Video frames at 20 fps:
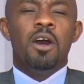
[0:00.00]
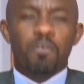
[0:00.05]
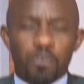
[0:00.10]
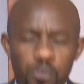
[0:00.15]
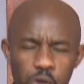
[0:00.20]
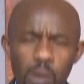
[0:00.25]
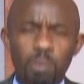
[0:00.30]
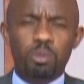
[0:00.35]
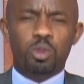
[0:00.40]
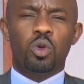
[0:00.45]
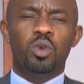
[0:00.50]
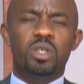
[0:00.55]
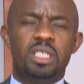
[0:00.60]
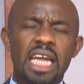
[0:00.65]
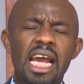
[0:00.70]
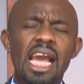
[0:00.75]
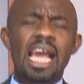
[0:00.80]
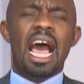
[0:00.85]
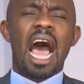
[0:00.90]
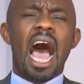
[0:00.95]
From
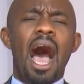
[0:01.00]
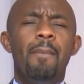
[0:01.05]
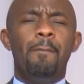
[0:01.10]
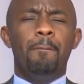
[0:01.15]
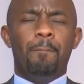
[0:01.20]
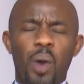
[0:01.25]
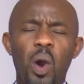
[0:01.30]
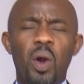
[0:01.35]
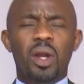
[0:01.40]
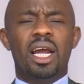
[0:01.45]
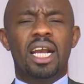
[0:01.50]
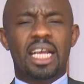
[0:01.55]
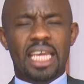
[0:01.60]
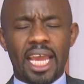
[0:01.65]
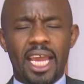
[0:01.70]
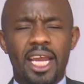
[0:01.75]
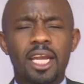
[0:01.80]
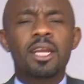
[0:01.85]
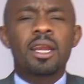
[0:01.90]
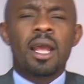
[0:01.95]
today, I'm born
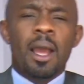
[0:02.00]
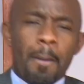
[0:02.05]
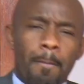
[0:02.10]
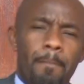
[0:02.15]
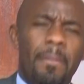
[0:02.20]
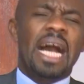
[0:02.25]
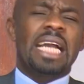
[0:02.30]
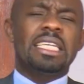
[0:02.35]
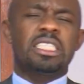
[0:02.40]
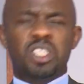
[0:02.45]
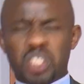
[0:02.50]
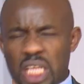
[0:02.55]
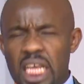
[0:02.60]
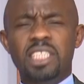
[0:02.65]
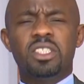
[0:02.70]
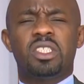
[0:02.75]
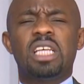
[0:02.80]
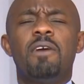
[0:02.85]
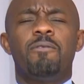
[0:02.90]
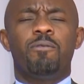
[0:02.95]
again. My
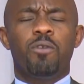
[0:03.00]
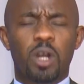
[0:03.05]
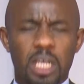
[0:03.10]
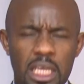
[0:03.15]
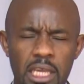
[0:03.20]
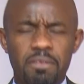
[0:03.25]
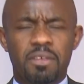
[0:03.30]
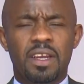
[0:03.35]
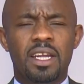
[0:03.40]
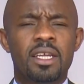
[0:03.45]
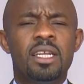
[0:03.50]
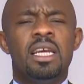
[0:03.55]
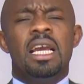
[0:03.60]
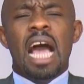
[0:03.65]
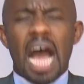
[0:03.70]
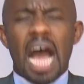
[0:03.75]
sins are forgiven.